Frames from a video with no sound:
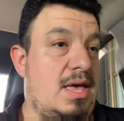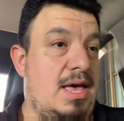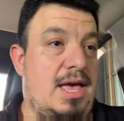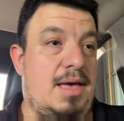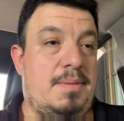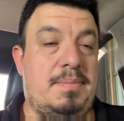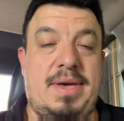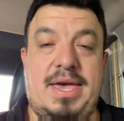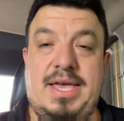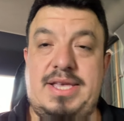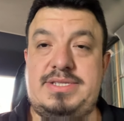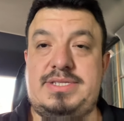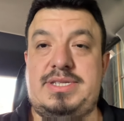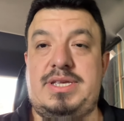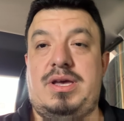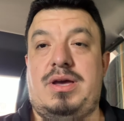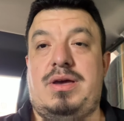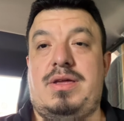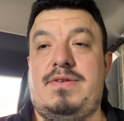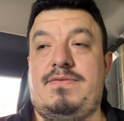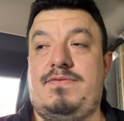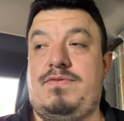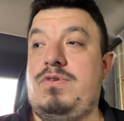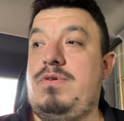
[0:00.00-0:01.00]
AC
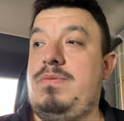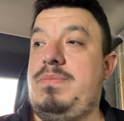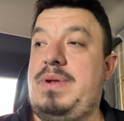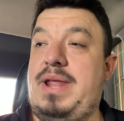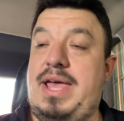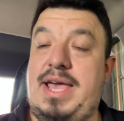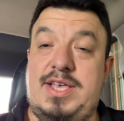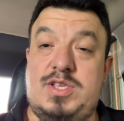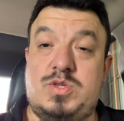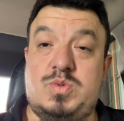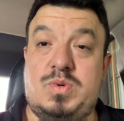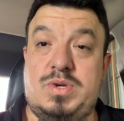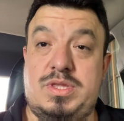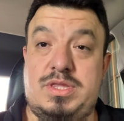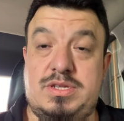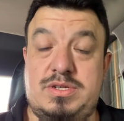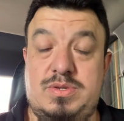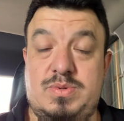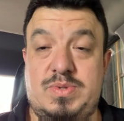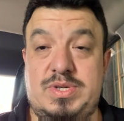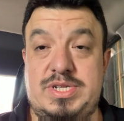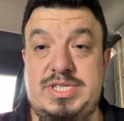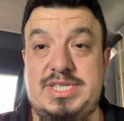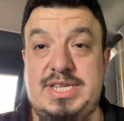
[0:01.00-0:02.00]
on a full blast with
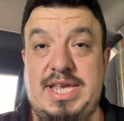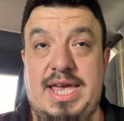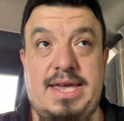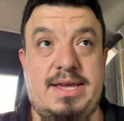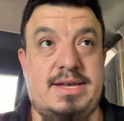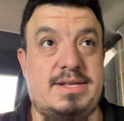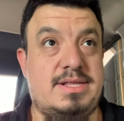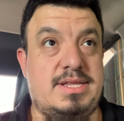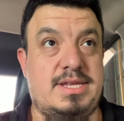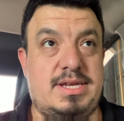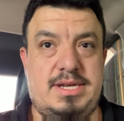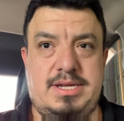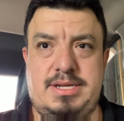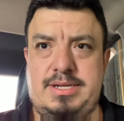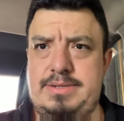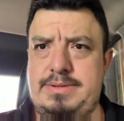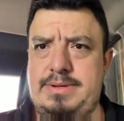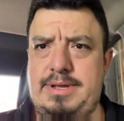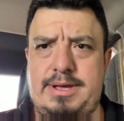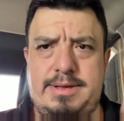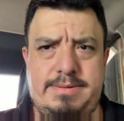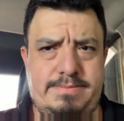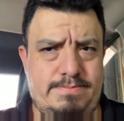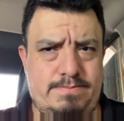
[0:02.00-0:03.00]
the
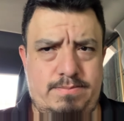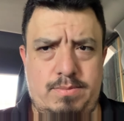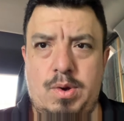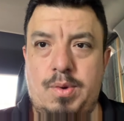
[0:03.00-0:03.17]
recycling